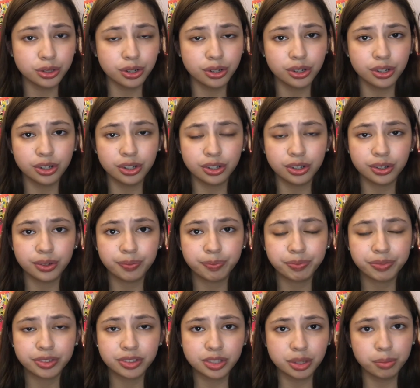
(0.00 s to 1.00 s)
or
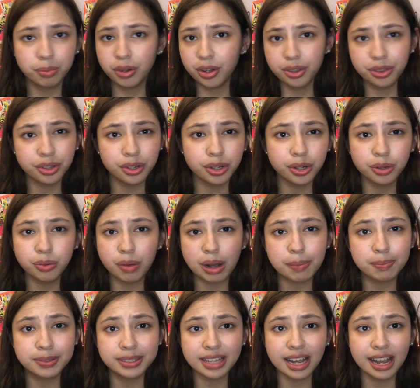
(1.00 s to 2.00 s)
some other
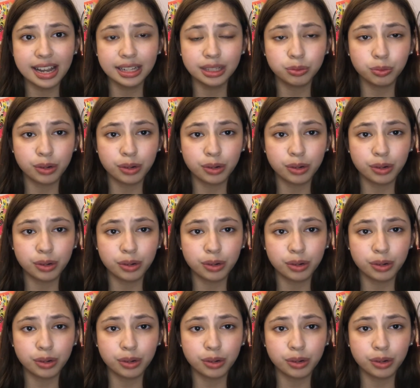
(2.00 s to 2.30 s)
website,